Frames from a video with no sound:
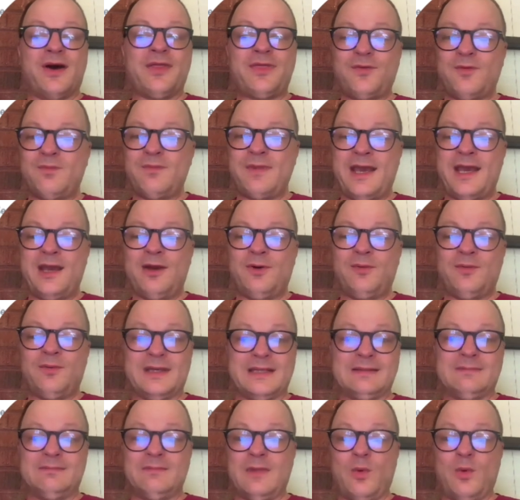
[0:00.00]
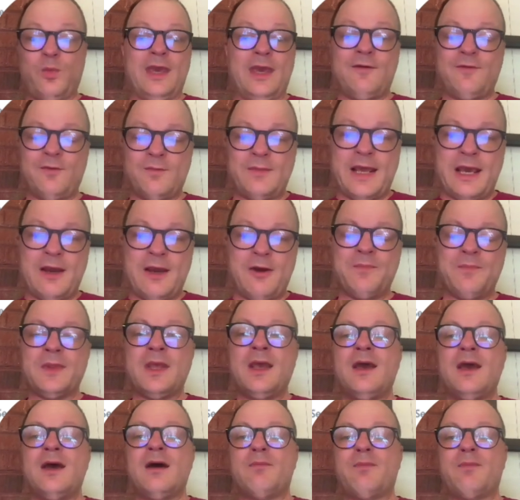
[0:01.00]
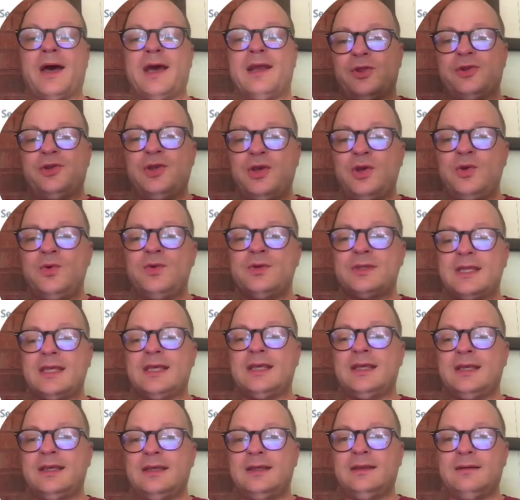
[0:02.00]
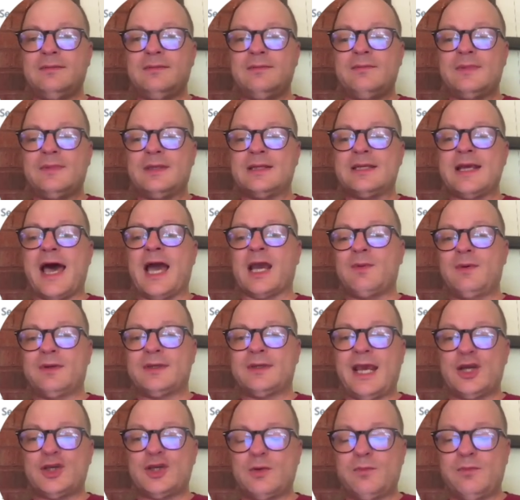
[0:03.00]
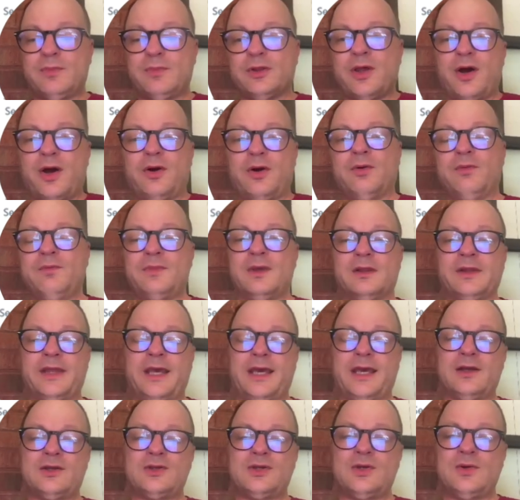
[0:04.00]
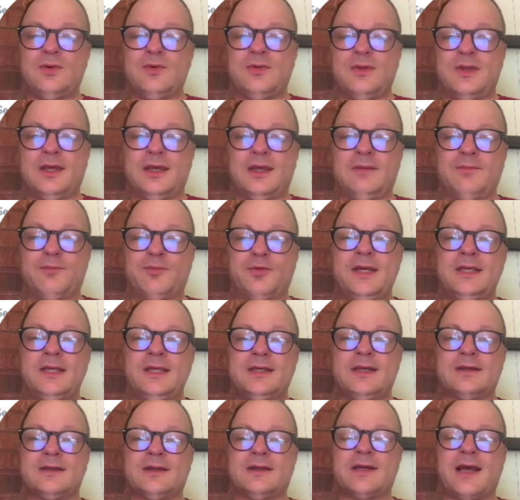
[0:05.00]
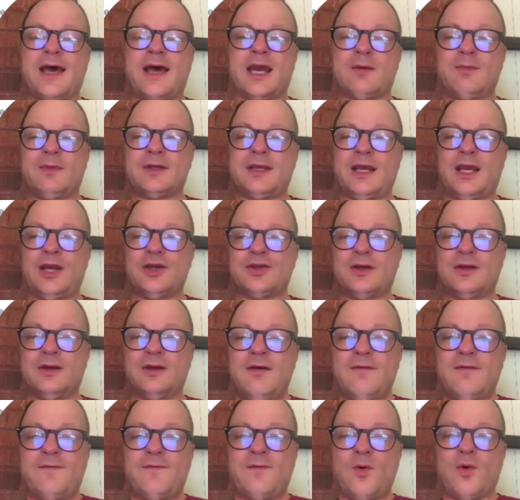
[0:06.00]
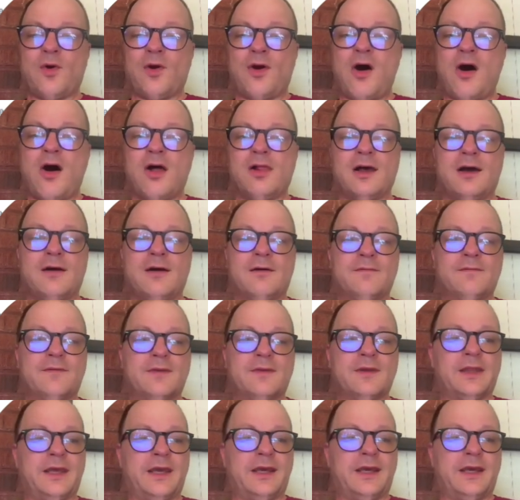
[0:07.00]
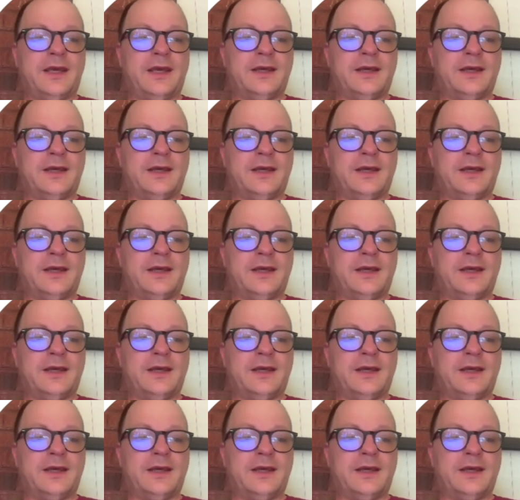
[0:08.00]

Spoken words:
from now, a week from now, but use the documentation below, the link to the preseason documentation for all of the links.